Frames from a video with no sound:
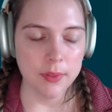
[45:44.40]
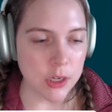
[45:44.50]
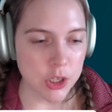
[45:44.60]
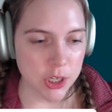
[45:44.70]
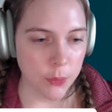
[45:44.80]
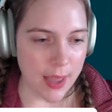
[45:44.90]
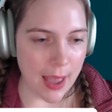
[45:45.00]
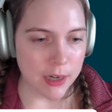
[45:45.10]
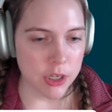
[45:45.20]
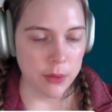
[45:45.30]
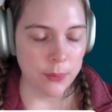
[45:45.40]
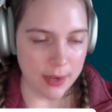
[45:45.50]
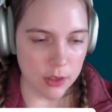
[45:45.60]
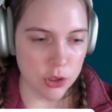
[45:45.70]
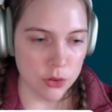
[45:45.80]
Last year, we actually
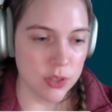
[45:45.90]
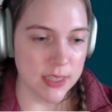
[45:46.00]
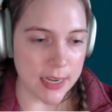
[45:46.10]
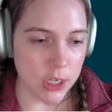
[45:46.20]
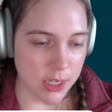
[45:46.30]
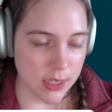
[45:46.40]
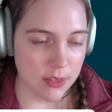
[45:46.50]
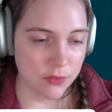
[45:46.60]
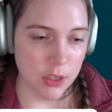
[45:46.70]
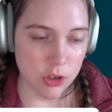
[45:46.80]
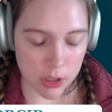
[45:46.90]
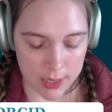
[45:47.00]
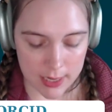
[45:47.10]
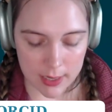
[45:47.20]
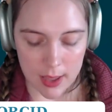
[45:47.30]
ran 2 sessions
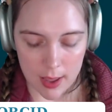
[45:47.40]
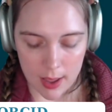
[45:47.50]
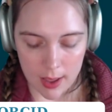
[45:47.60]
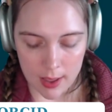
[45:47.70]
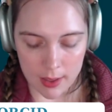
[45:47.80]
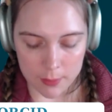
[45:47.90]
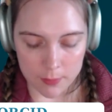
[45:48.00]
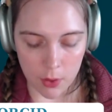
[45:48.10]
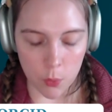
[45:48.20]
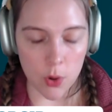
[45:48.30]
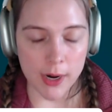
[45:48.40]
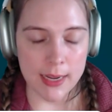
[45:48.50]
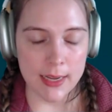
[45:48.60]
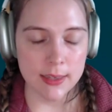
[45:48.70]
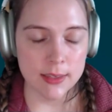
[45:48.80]
featuring
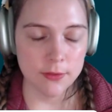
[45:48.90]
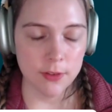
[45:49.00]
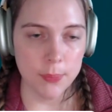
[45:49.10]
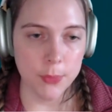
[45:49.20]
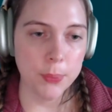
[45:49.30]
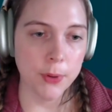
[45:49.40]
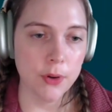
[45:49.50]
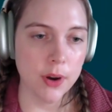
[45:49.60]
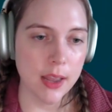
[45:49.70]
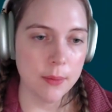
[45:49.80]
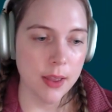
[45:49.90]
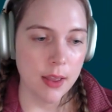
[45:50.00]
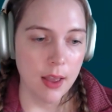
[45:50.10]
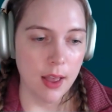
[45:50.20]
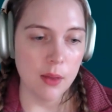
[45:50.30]
awardees from the program.
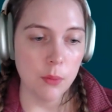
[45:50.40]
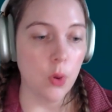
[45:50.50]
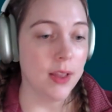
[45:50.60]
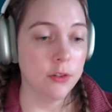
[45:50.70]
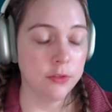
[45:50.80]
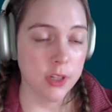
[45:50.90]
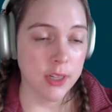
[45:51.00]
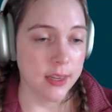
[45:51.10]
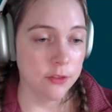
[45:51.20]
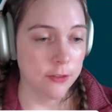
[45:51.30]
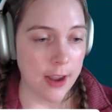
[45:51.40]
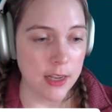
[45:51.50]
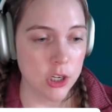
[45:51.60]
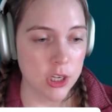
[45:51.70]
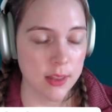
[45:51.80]
One fully in
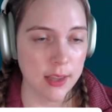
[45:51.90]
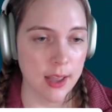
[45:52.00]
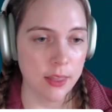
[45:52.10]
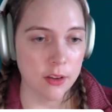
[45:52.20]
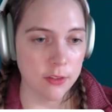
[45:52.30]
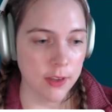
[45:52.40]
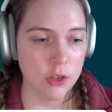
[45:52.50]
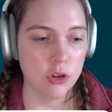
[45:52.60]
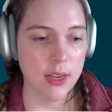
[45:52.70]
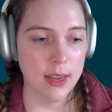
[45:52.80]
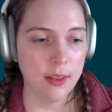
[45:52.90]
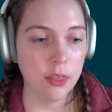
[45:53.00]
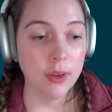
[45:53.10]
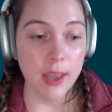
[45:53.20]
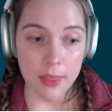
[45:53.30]
French and the other featuring
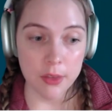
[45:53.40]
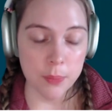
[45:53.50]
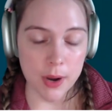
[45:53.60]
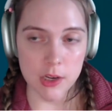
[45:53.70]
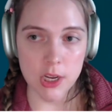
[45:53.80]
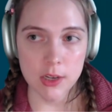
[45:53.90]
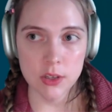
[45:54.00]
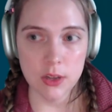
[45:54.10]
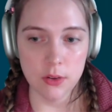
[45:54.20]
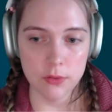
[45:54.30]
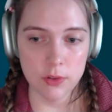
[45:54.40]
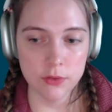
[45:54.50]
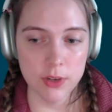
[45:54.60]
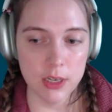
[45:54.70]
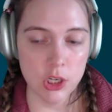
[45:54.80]
3 other projects. So feel
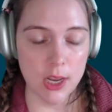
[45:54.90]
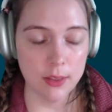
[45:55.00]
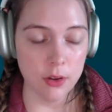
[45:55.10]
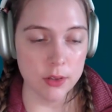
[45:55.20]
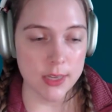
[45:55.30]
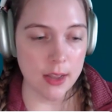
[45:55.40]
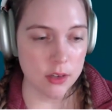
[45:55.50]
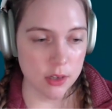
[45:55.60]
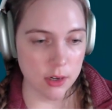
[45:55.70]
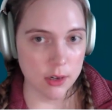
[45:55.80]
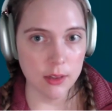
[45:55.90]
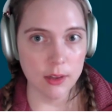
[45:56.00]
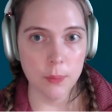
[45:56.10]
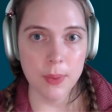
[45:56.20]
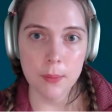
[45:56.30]
free to check those out to learn a
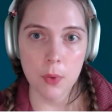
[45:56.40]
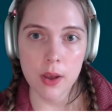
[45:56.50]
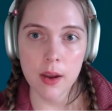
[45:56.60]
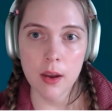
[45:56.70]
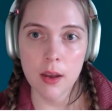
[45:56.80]
little bit more.